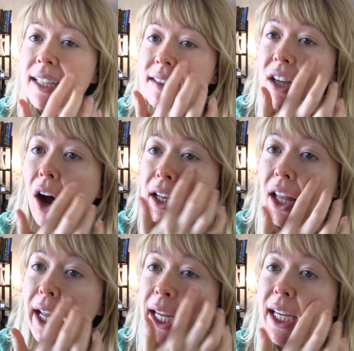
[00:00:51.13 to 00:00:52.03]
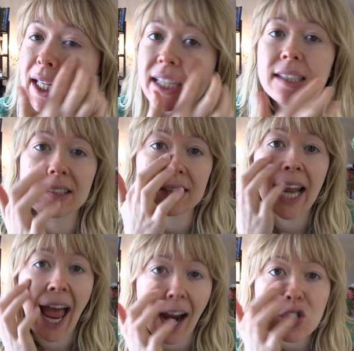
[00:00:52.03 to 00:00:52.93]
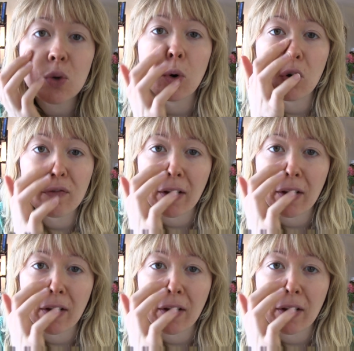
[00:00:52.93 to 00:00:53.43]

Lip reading: It's not like it is an actual